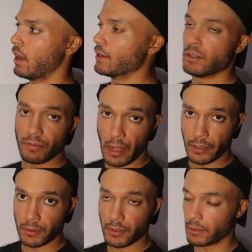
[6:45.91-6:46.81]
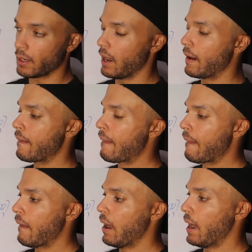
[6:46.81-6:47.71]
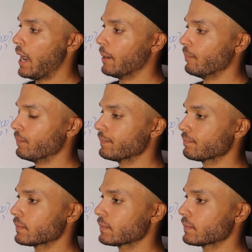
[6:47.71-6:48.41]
undervalued, okay? um,